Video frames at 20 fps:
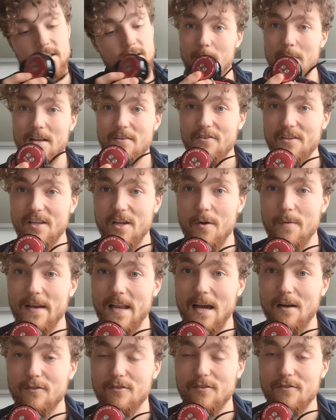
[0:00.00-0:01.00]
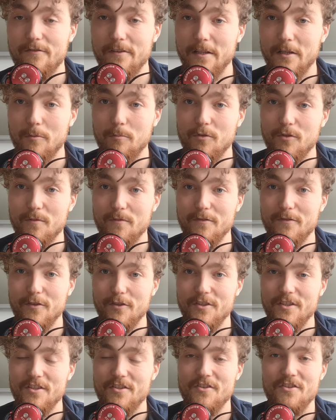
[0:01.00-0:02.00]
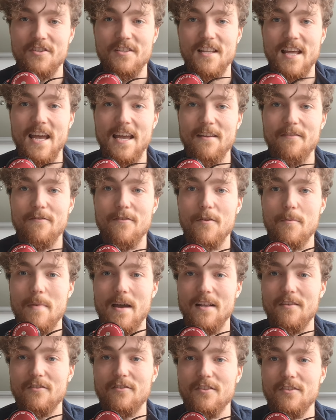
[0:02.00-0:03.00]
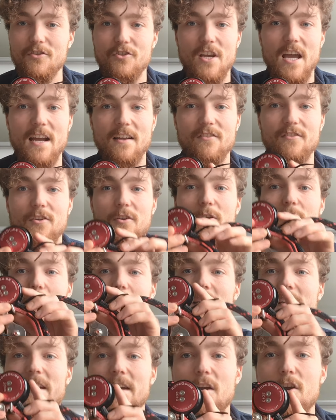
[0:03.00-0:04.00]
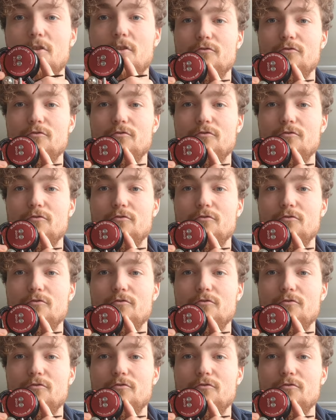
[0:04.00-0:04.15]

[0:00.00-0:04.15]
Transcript: I'm actually going out to film some footage today for the Petzl Eject, so it'll be